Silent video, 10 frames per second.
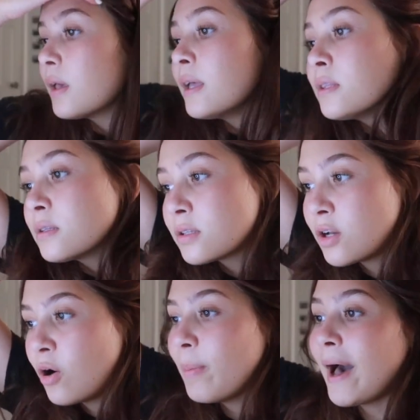It's
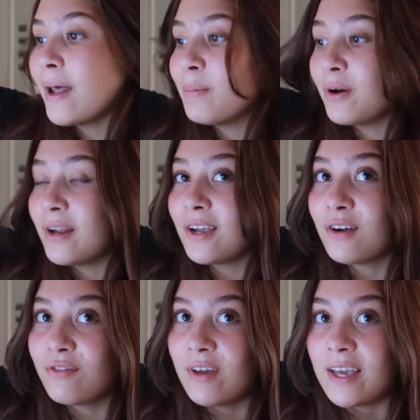so bad burning
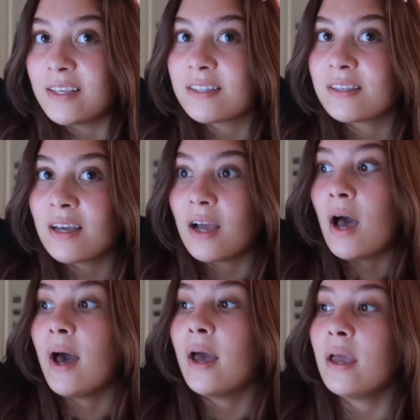your face. Like
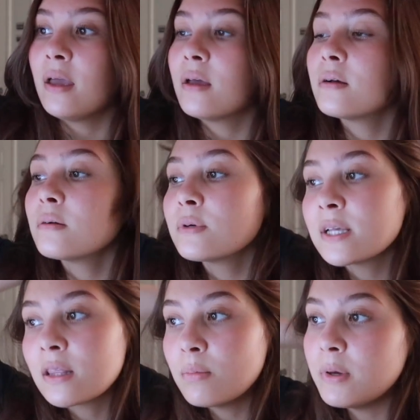I was
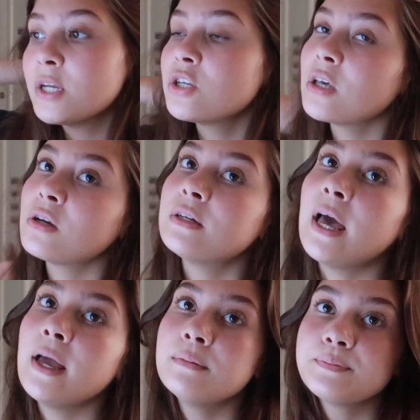at the beach the other
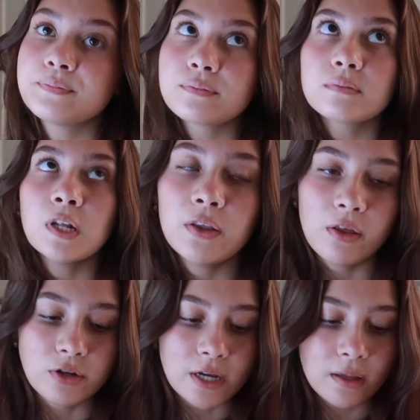day, not the
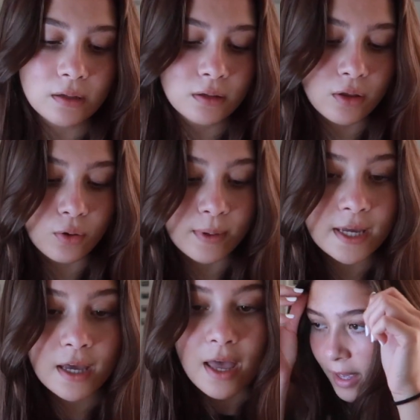other day, like the other
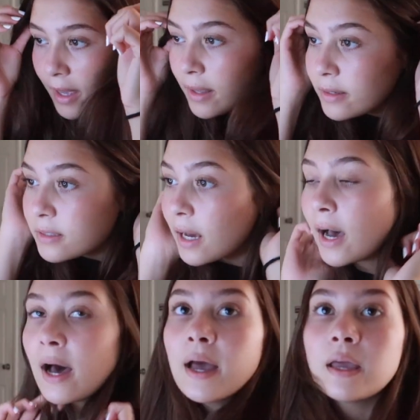week, and
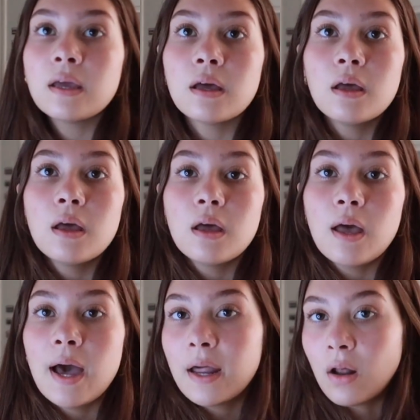I
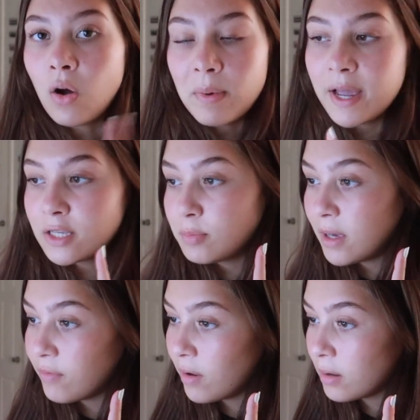had all my
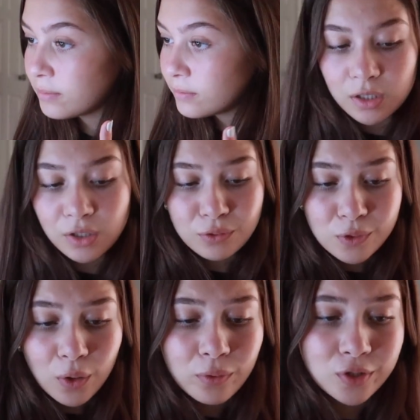SPF on, you
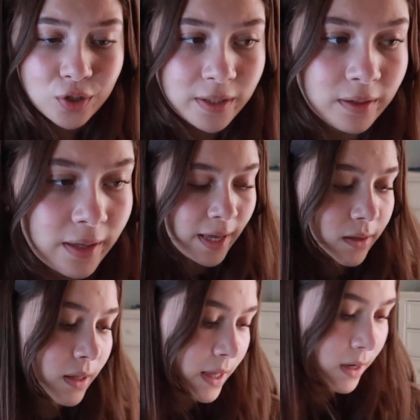know the drill,
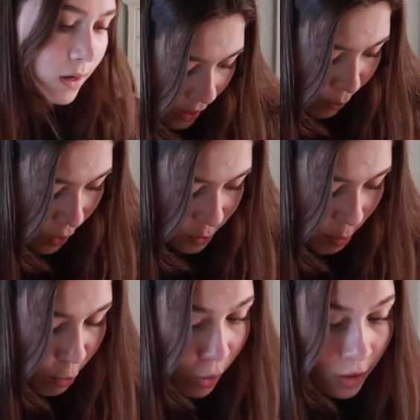and then I wanted to
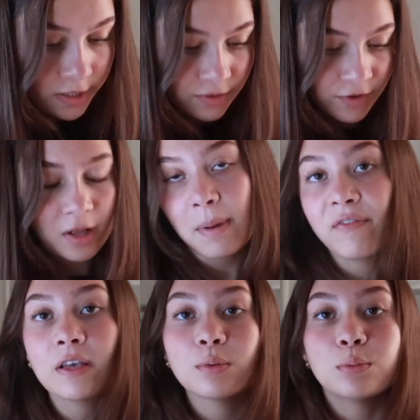put more on because it felt like my
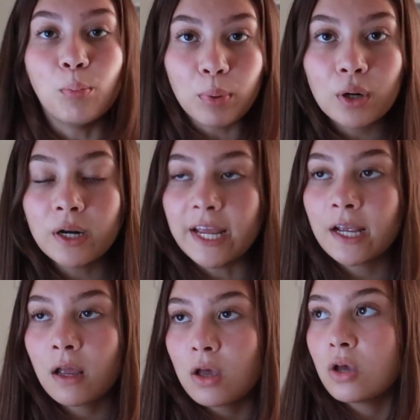face was burning,